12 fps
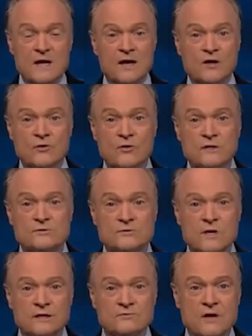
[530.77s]
according to
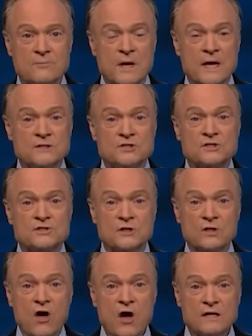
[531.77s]
Donald Trump, just
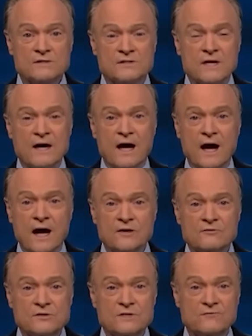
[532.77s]
lost
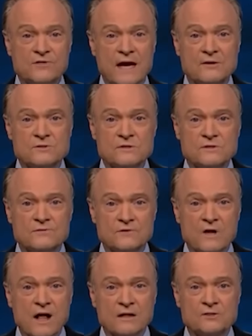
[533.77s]
hundreds of thousands of
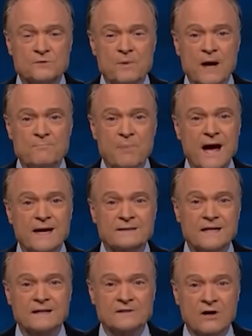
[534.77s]
dollars by buying
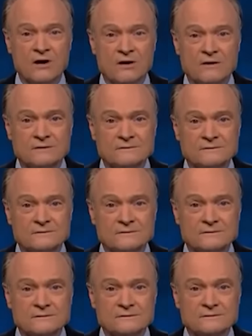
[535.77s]
that car.
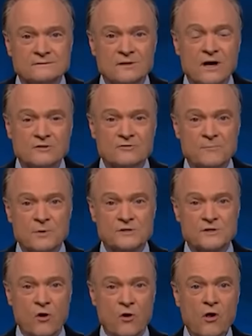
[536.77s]
Donald Trump
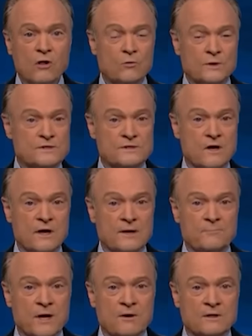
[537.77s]
has always thought,
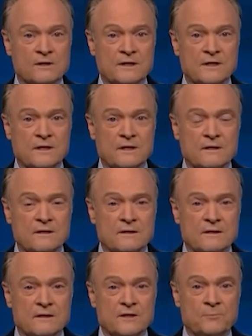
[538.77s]
apparently,
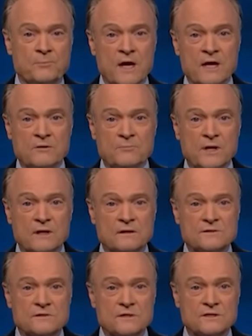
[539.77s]
that paying
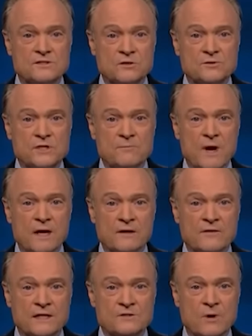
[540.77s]
bills is losing money.
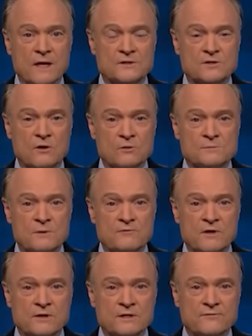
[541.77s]
That's why it's always been
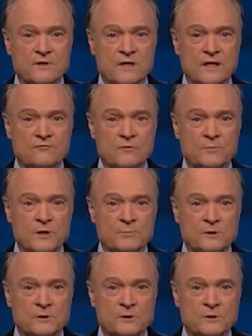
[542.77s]
very difficult for people